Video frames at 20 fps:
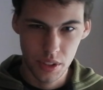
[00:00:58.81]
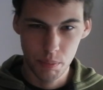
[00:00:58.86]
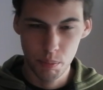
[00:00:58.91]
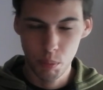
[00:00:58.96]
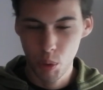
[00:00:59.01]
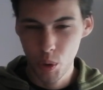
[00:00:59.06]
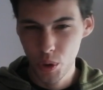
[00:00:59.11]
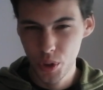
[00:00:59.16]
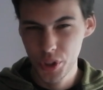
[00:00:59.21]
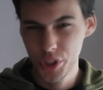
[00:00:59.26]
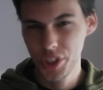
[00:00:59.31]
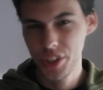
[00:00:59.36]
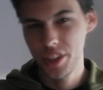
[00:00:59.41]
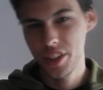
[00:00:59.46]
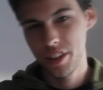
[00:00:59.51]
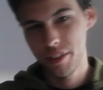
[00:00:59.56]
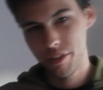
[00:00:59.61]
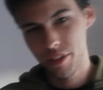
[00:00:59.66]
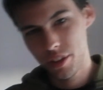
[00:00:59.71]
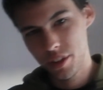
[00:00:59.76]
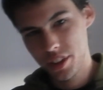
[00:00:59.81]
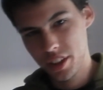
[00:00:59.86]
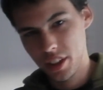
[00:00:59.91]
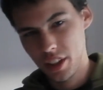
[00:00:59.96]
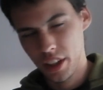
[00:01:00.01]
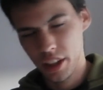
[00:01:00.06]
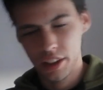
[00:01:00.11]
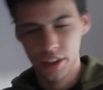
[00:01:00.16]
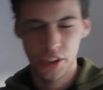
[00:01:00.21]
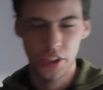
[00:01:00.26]
in Portuguese and videos in
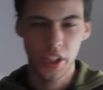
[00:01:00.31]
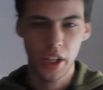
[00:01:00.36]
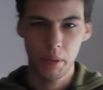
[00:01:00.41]
English.